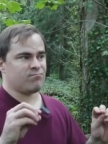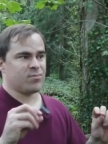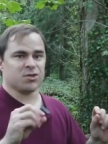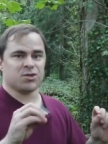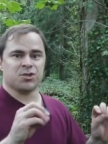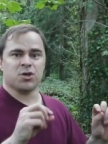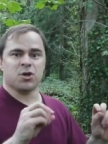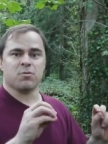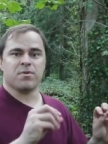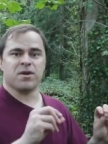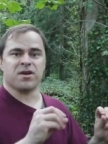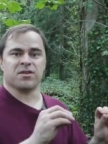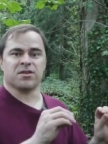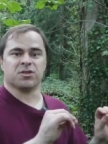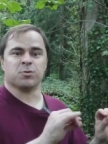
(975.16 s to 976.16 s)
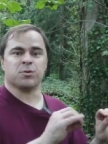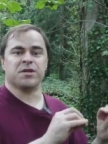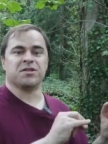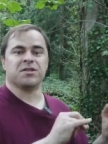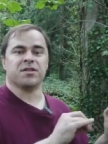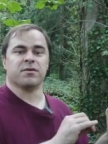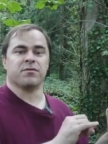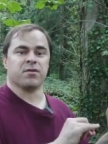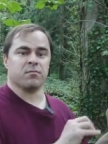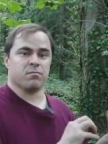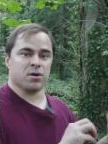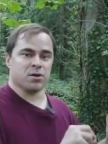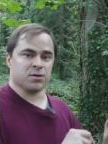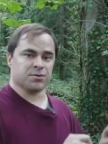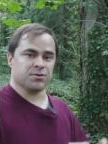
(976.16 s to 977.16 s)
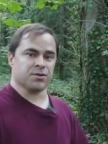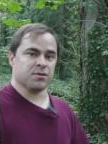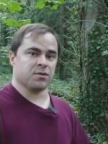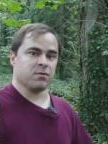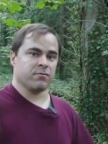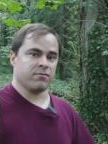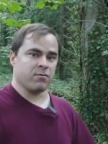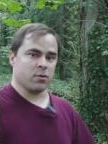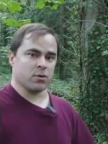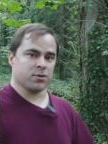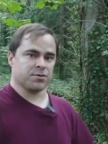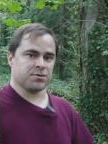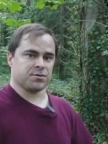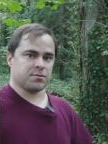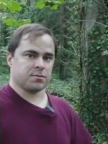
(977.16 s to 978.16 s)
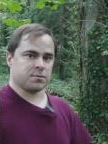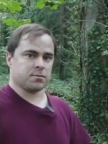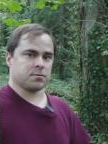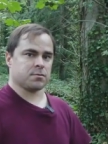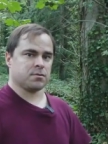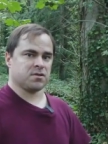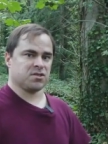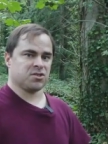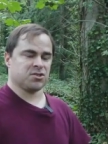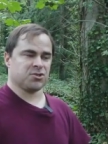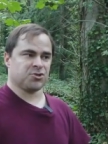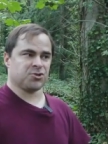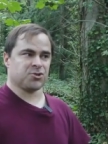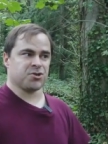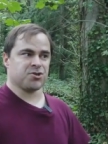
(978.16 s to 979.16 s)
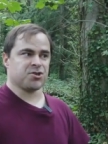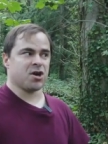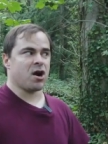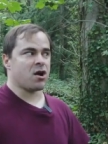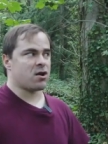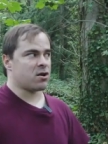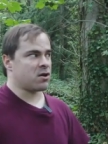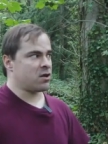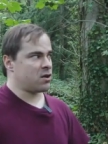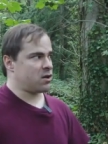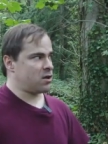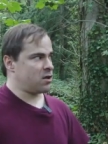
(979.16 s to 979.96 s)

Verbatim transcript: the chirping, the tweeting of the birds in the forest. Trydar.